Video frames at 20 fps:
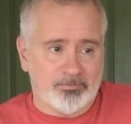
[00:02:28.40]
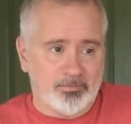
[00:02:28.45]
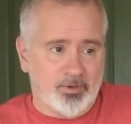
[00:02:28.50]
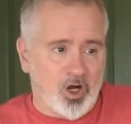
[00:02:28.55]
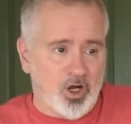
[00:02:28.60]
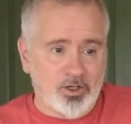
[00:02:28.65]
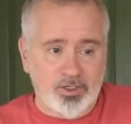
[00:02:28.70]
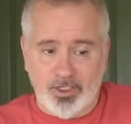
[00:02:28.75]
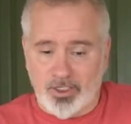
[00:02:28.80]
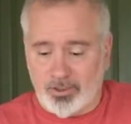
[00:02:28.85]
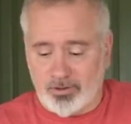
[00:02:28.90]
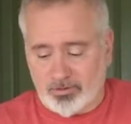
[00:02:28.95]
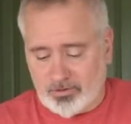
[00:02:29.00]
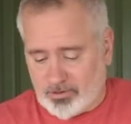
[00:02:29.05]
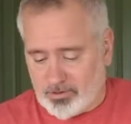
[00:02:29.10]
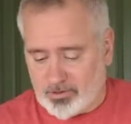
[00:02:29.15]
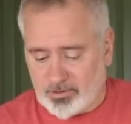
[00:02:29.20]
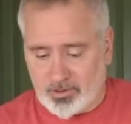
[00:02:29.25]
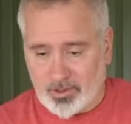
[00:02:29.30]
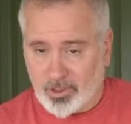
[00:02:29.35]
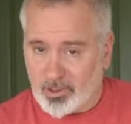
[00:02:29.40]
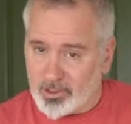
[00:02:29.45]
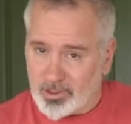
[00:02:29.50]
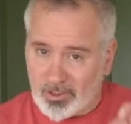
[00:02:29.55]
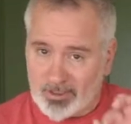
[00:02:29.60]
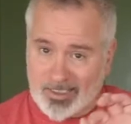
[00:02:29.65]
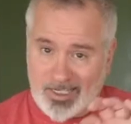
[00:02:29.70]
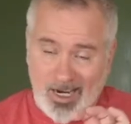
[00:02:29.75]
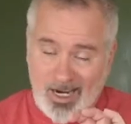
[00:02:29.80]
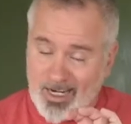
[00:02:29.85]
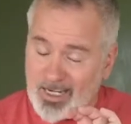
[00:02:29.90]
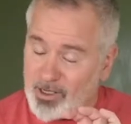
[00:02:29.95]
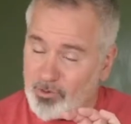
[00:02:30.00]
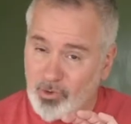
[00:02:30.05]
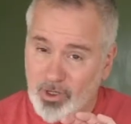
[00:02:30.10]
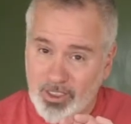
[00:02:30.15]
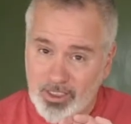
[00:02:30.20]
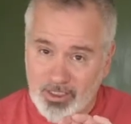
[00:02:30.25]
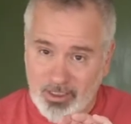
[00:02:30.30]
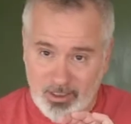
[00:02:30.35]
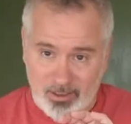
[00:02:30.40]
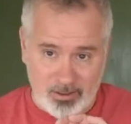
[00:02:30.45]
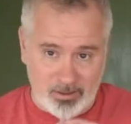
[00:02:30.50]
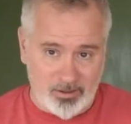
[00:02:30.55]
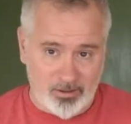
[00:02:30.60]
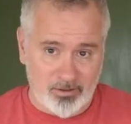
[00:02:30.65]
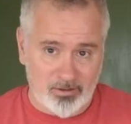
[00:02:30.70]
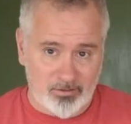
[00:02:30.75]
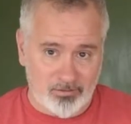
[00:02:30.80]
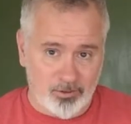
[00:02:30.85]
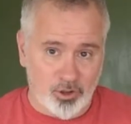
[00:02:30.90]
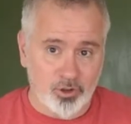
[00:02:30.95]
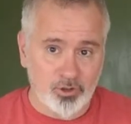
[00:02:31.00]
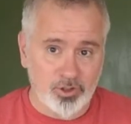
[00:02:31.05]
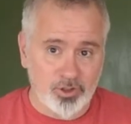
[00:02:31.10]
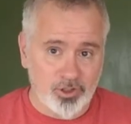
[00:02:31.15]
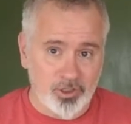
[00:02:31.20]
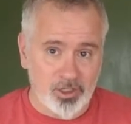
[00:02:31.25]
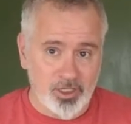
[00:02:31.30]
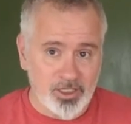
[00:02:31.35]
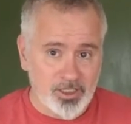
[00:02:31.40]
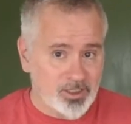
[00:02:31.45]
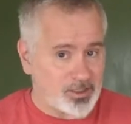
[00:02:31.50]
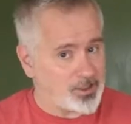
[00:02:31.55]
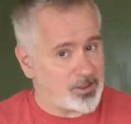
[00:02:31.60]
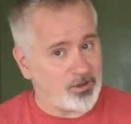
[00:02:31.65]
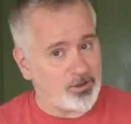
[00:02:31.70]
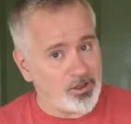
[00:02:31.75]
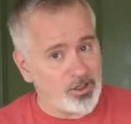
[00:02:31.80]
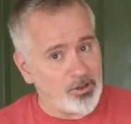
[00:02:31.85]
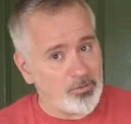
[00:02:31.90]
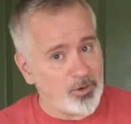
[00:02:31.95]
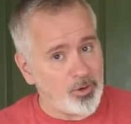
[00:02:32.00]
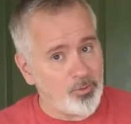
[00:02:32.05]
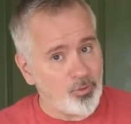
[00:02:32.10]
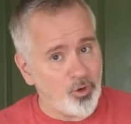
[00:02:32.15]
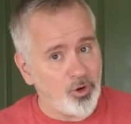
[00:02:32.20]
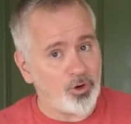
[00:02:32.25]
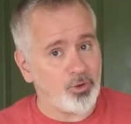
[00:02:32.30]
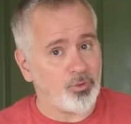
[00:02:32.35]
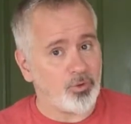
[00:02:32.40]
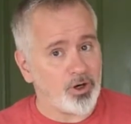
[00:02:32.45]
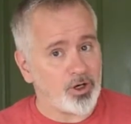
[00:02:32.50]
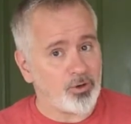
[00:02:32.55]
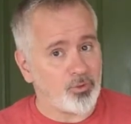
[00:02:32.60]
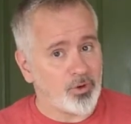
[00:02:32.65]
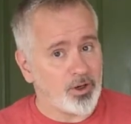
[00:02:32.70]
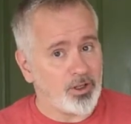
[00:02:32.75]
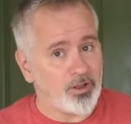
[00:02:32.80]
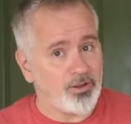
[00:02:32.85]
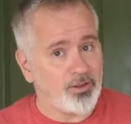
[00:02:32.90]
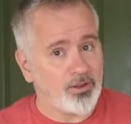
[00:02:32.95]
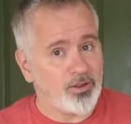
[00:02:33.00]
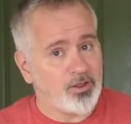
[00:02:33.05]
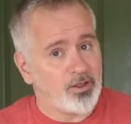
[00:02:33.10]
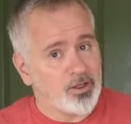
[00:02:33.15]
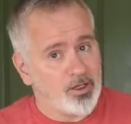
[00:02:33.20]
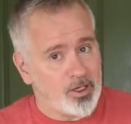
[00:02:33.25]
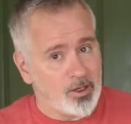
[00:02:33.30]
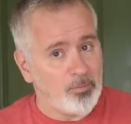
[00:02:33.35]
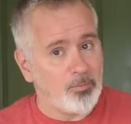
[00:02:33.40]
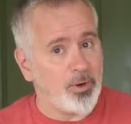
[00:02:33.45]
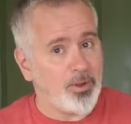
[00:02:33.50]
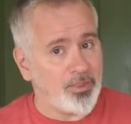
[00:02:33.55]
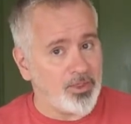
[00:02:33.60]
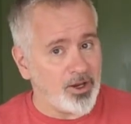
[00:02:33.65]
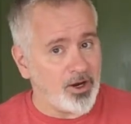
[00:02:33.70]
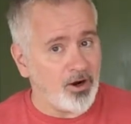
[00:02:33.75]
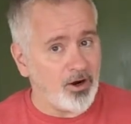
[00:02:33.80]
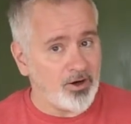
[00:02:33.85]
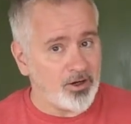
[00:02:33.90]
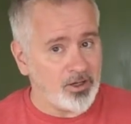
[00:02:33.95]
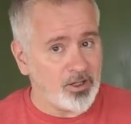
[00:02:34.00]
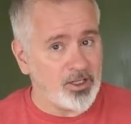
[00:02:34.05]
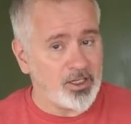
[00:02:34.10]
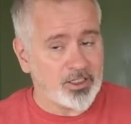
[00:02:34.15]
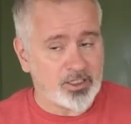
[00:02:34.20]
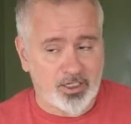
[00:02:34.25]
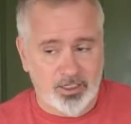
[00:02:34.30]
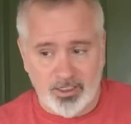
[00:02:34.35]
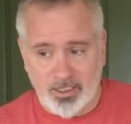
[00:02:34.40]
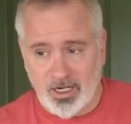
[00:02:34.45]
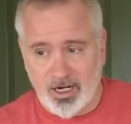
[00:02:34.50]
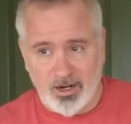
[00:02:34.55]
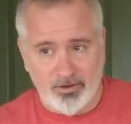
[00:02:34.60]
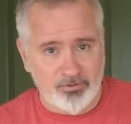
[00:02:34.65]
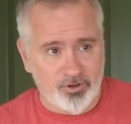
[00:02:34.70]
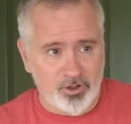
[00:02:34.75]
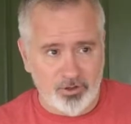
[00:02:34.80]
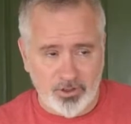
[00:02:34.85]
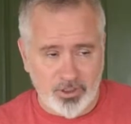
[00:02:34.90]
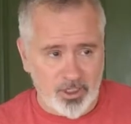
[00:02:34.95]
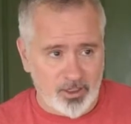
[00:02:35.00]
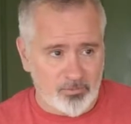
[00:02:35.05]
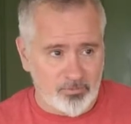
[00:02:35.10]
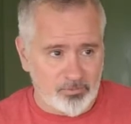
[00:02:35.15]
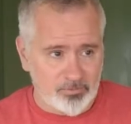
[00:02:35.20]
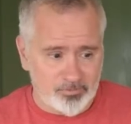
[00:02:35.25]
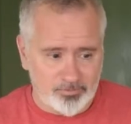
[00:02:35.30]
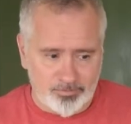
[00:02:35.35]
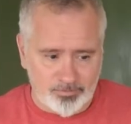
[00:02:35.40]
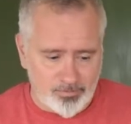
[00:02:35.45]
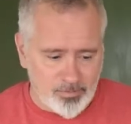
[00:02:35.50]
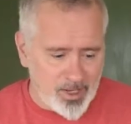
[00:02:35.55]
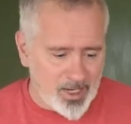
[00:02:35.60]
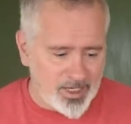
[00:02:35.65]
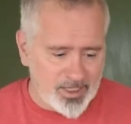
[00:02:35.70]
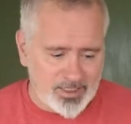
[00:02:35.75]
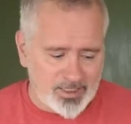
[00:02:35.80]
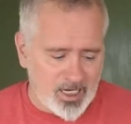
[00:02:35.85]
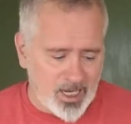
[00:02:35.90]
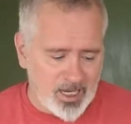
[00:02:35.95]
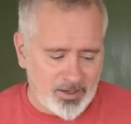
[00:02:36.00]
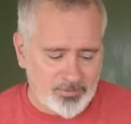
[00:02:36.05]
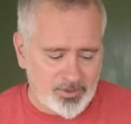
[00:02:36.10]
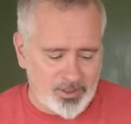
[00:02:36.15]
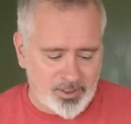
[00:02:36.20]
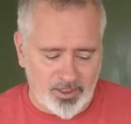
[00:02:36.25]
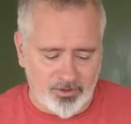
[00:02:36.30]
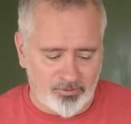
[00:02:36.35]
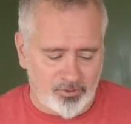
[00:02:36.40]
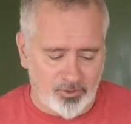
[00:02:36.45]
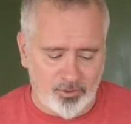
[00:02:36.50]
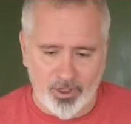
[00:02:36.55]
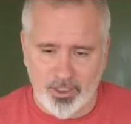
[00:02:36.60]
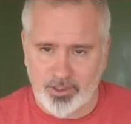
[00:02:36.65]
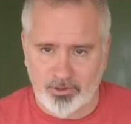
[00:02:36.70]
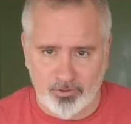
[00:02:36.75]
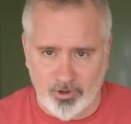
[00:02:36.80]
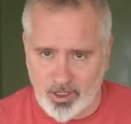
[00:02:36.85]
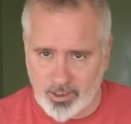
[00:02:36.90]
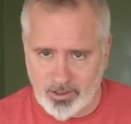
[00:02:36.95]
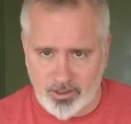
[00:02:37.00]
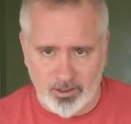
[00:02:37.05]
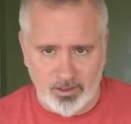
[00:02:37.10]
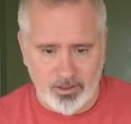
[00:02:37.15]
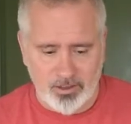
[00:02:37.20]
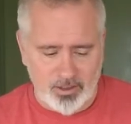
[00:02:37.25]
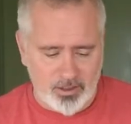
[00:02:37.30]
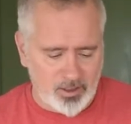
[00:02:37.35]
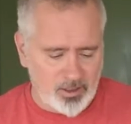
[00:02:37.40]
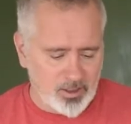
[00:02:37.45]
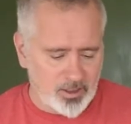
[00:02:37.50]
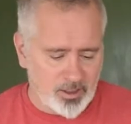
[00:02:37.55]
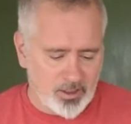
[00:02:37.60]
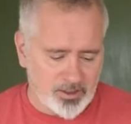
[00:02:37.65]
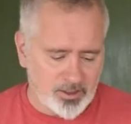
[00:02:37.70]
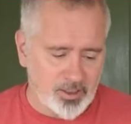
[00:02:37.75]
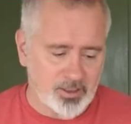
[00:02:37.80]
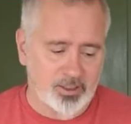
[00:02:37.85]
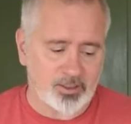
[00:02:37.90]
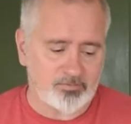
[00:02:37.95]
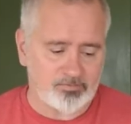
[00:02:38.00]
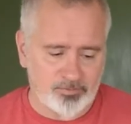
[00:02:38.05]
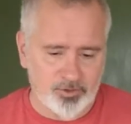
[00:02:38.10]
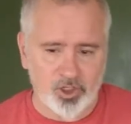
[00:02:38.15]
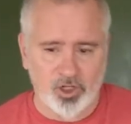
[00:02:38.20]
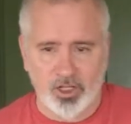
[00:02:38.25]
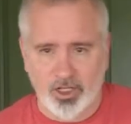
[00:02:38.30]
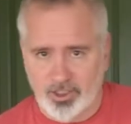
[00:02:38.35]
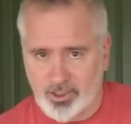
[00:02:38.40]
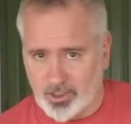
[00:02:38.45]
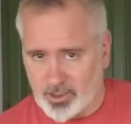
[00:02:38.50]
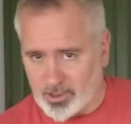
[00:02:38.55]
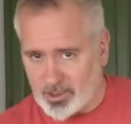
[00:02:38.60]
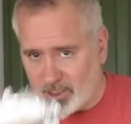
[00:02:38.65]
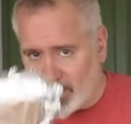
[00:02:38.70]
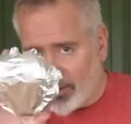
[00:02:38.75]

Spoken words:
Also, the little tiny ones, those are delicious. They're a little bit more to work with, but they are delicious, and I've used them many times at different restaurants. Just delicious.